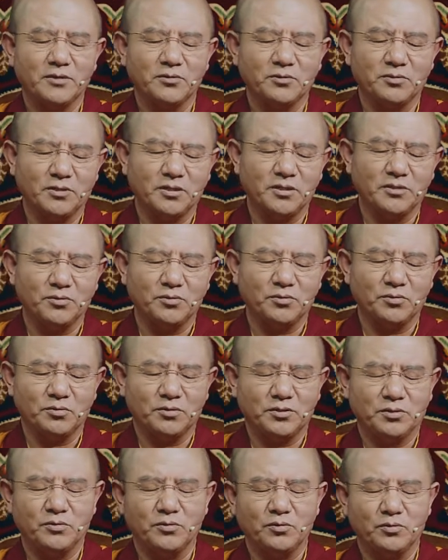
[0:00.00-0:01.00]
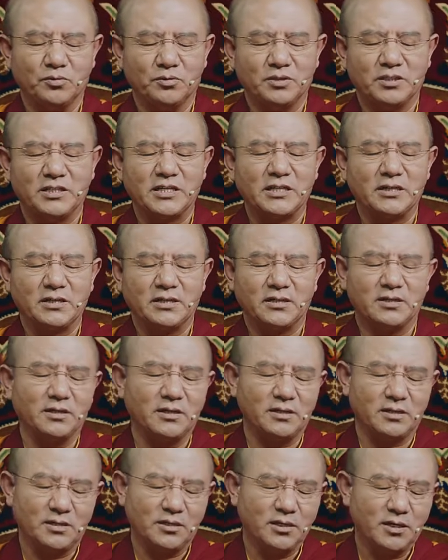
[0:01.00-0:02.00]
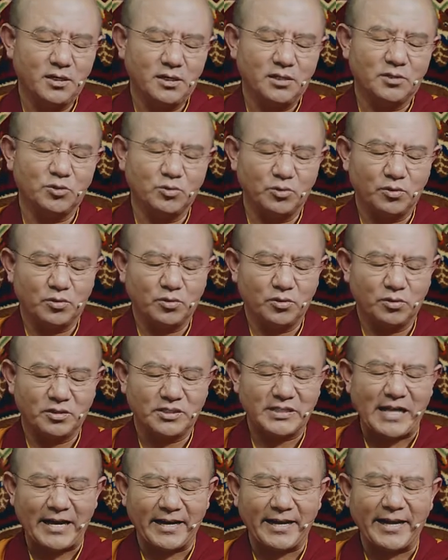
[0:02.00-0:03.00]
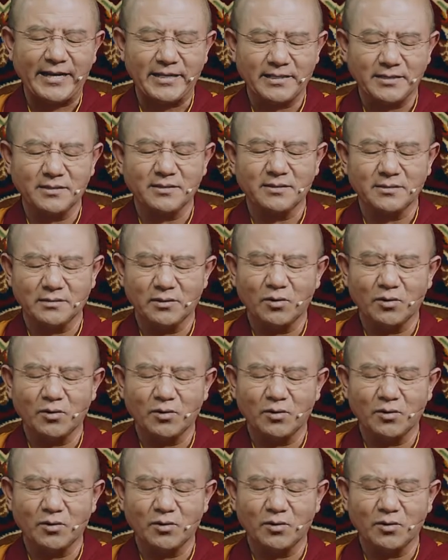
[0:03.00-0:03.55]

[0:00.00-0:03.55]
The ones with wisdom and skills, they will be able